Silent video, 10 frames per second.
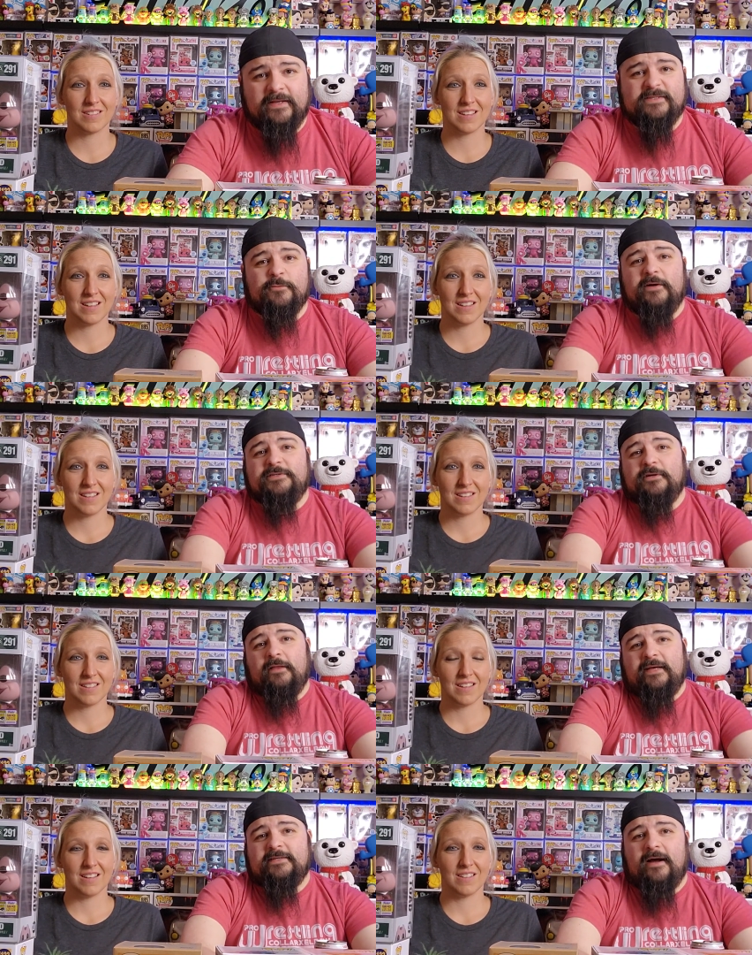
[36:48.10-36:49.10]
Speaker 1: at
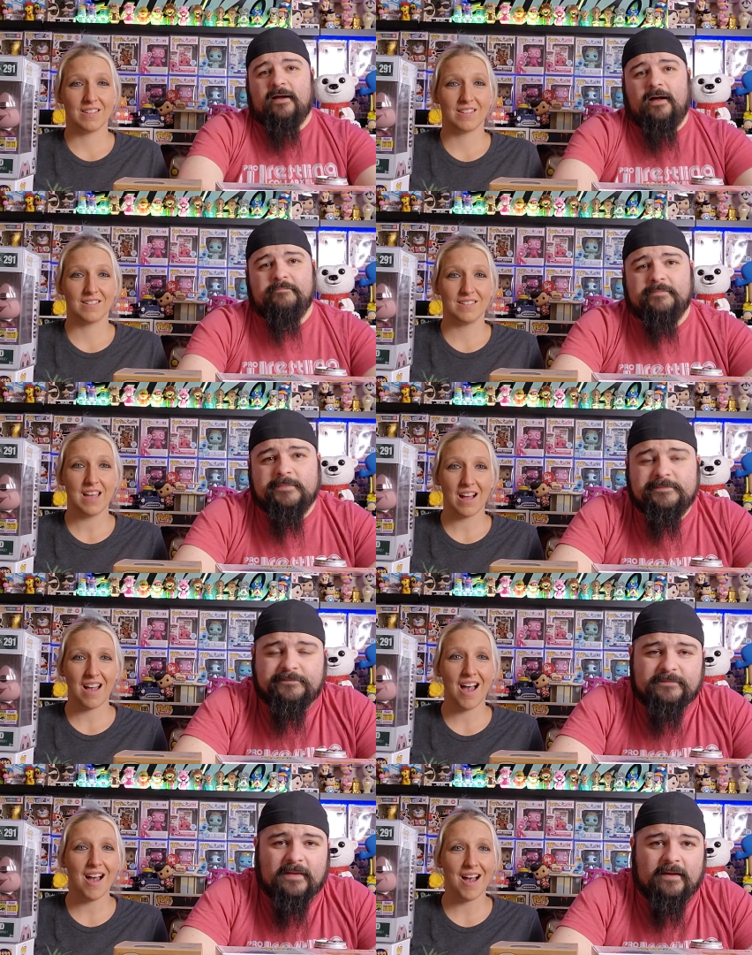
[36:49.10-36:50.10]
squaredcirclex.com. .com.
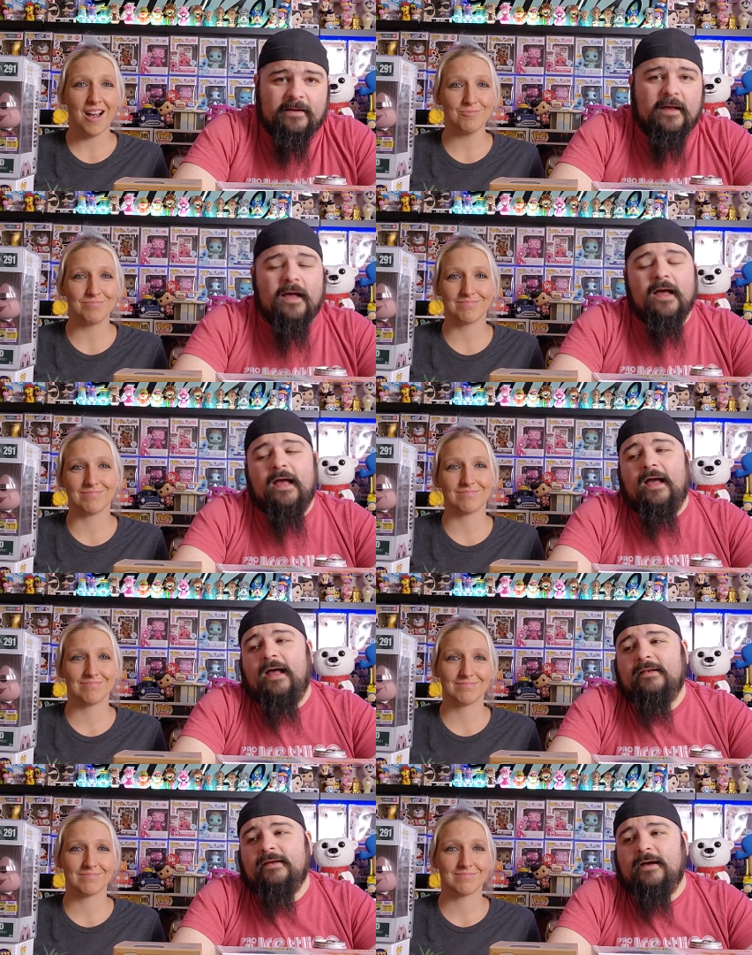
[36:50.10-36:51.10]

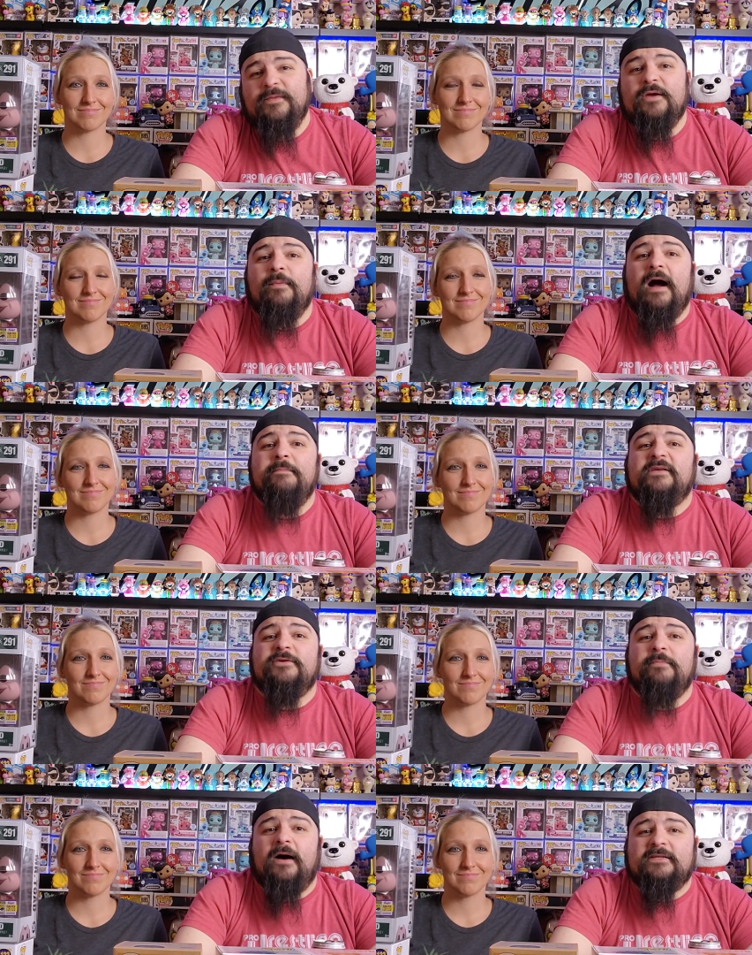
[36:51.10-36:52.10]
And um, you can buy
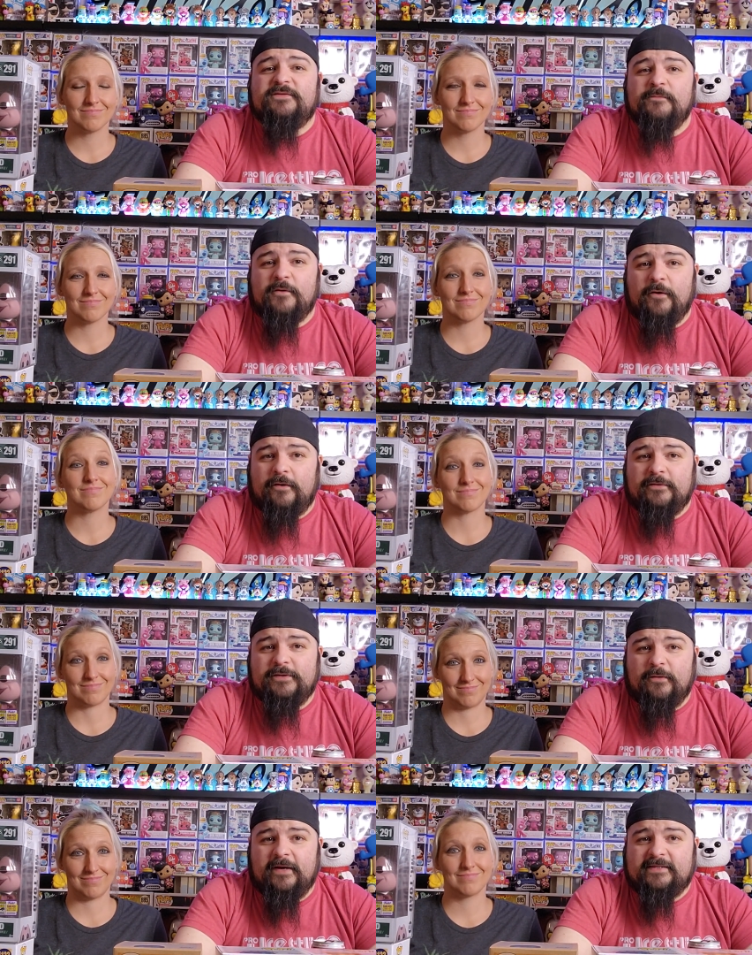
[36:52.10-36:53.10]
mystery boxes from Chrono
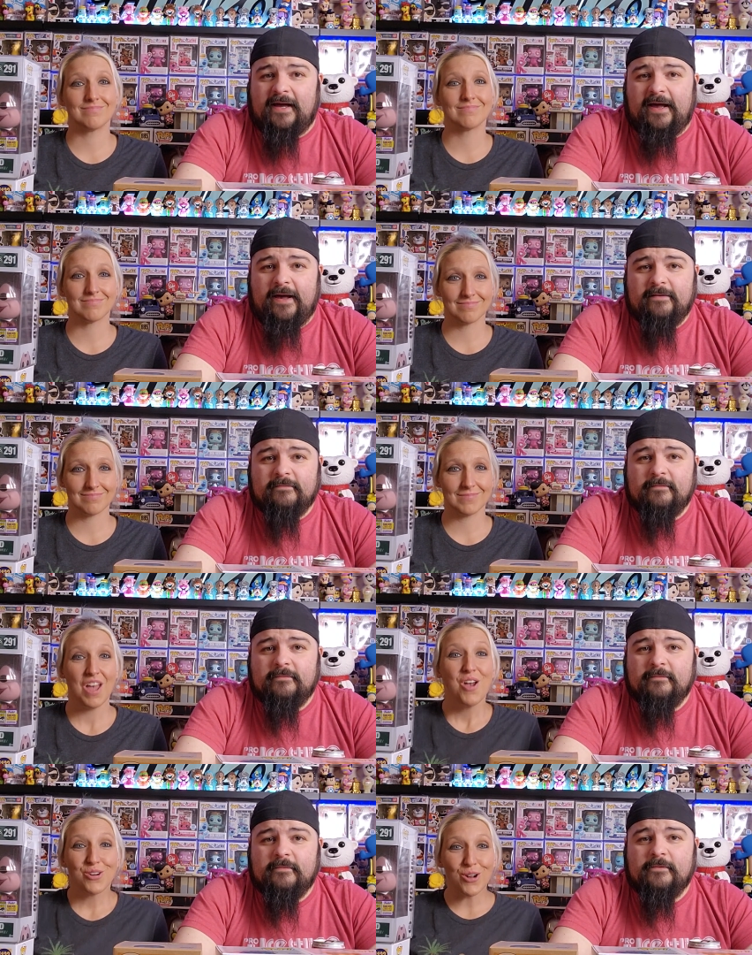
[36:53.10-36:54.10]
Toys at
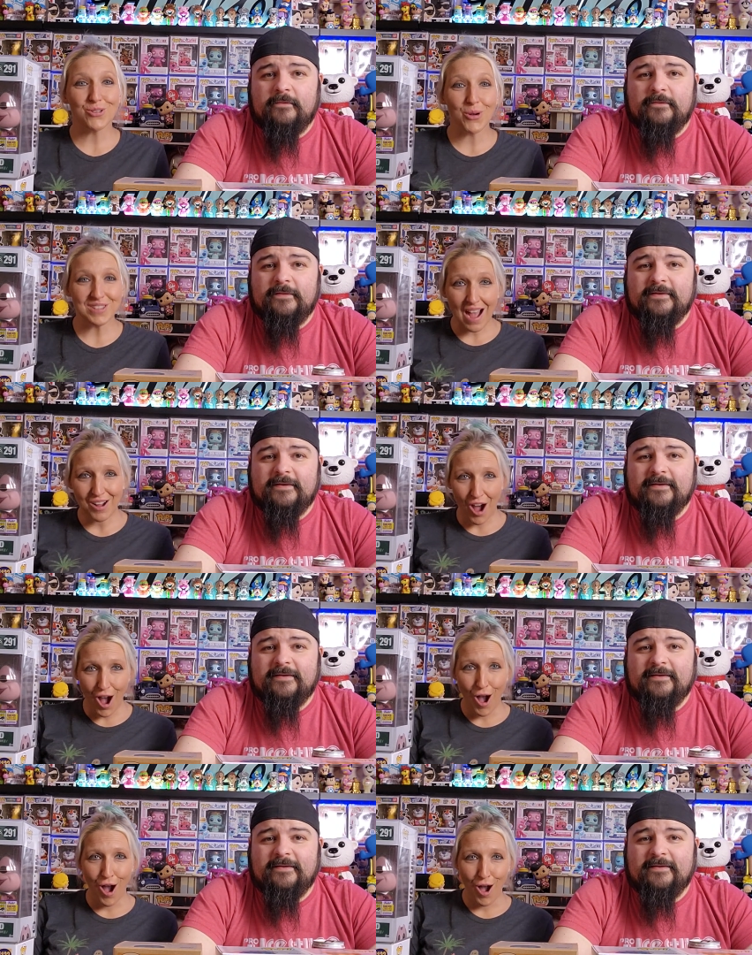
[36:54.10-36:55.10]

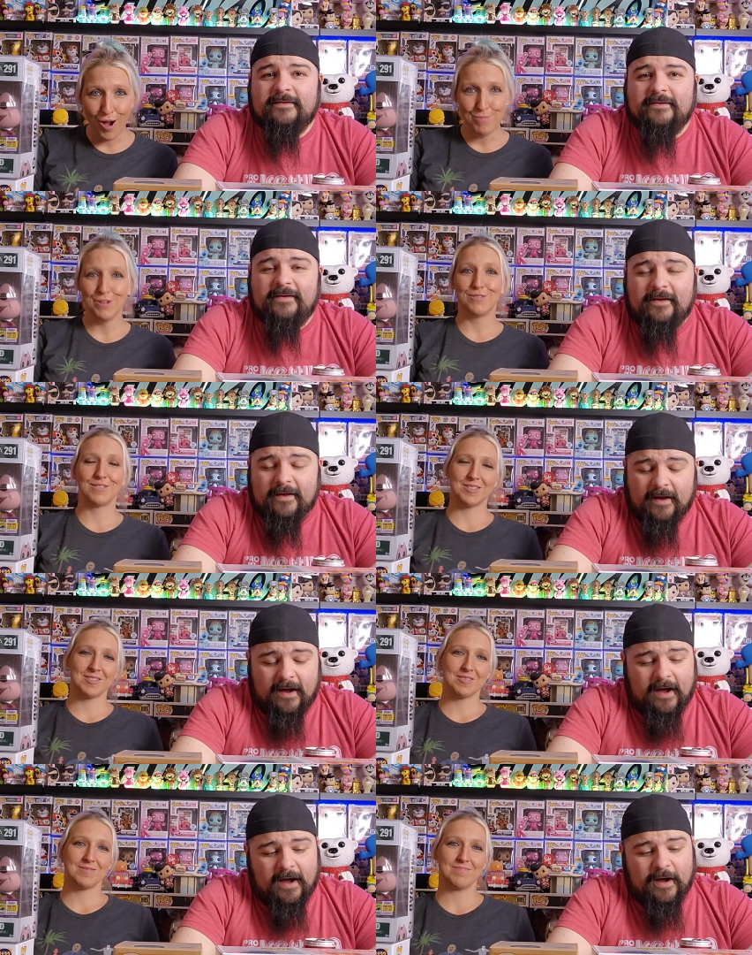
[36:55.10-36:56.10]
Speaker 2: chronotoys.com.
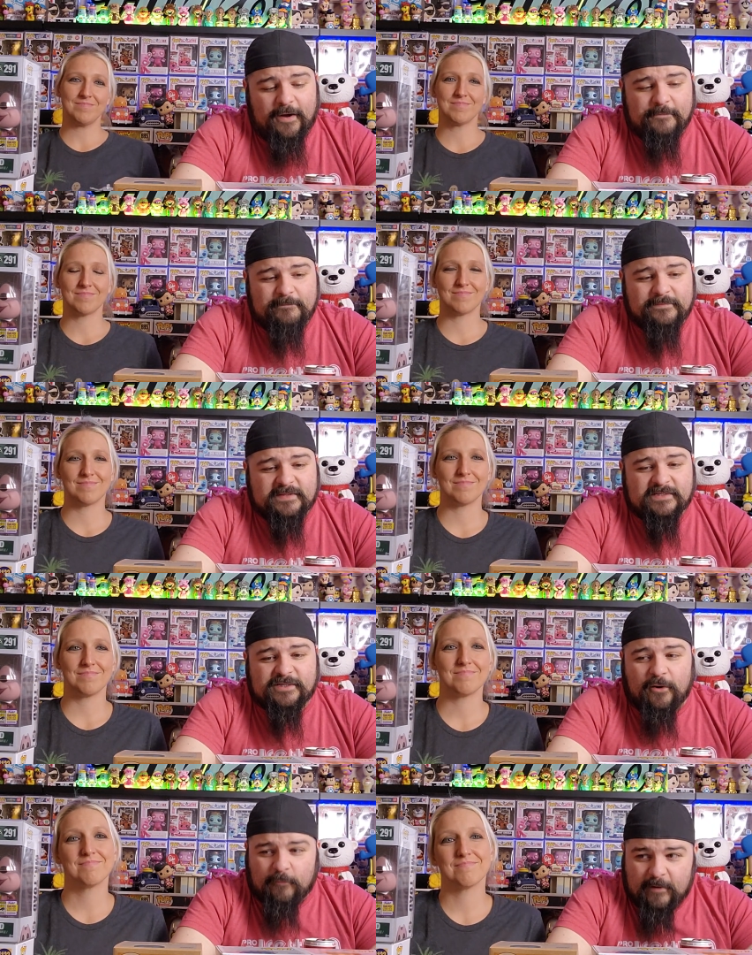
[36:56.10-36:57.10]
Speaker 1: Um,
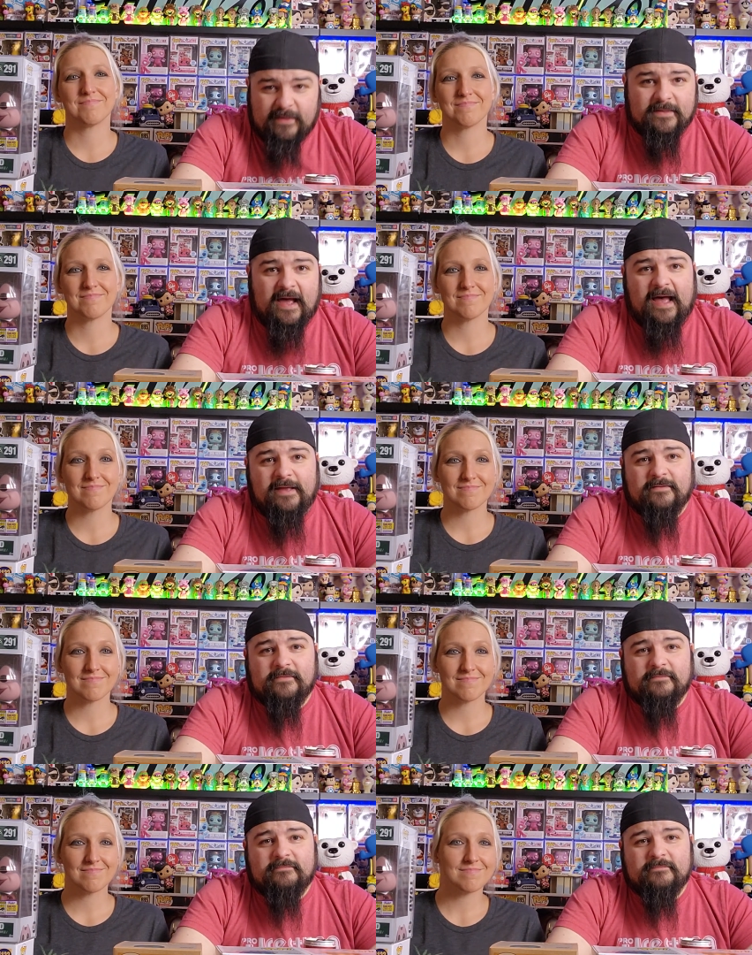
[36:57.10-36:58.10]
so with that,
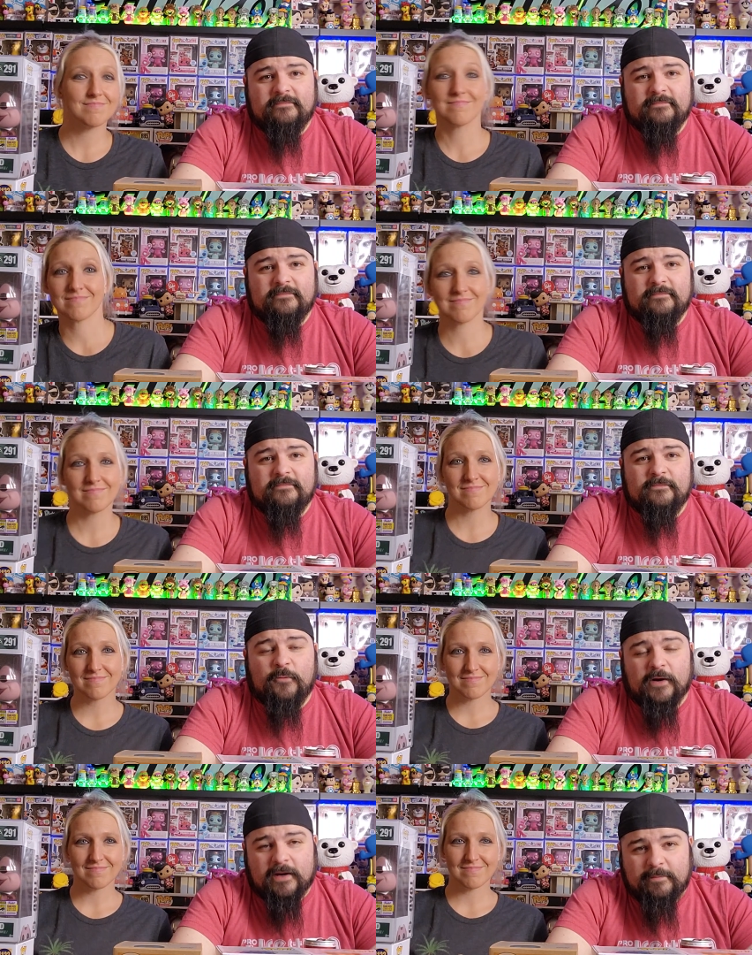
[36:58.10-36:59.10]

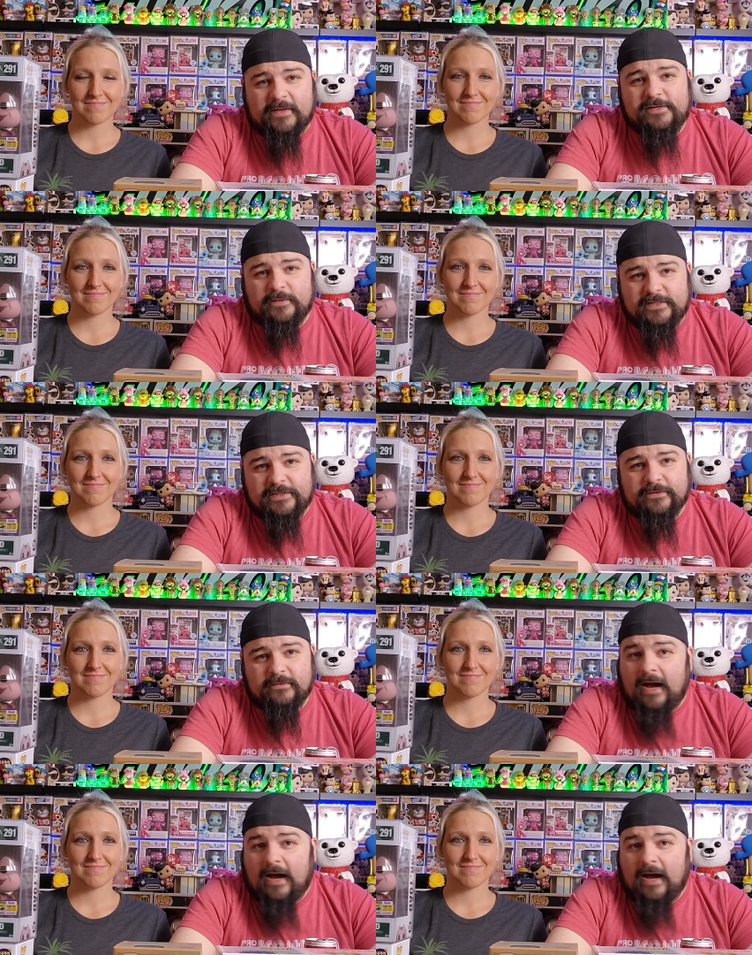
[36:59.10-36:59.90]
we're gonna bid you adieu.